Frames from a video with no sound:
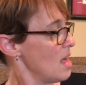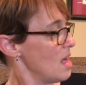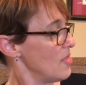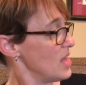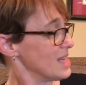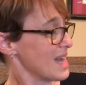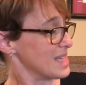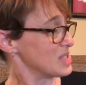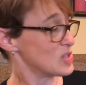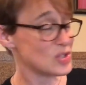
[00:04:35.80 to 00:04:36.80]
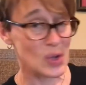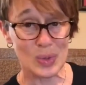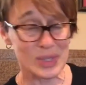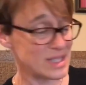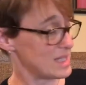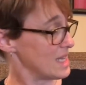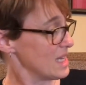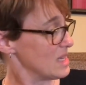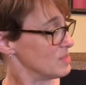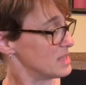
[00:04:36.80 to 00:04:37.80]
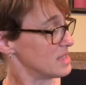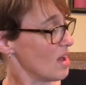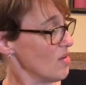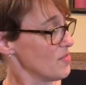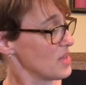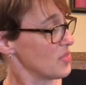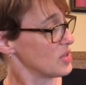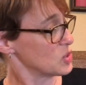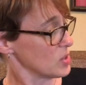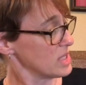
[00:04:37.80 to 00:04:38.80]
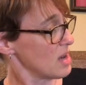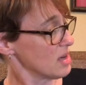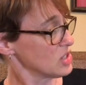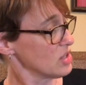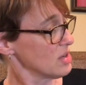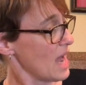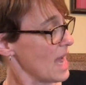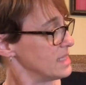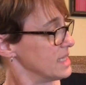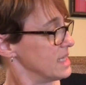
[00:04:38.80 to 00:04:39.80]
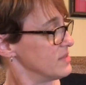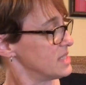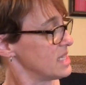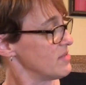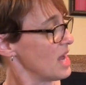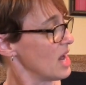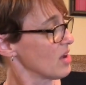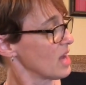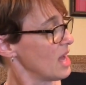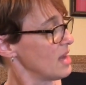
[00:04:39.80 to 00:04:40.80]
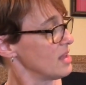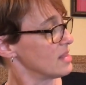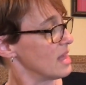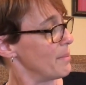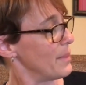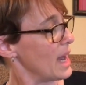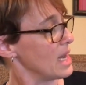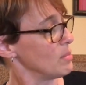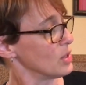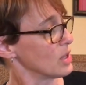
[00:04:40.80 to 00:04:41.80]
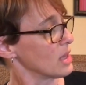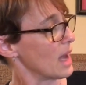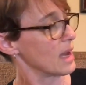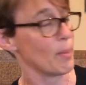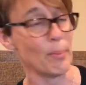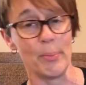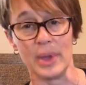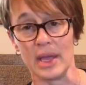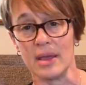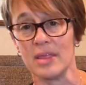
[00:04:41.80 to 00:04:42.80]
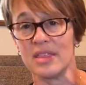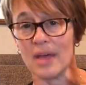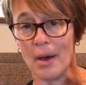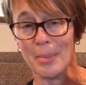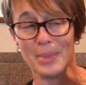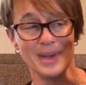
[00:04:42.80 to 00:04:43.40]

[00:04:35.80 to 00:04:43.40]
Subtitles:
Then got so sick himself that the tree doctor had to give Steve a haircut that made him look like a big thumb.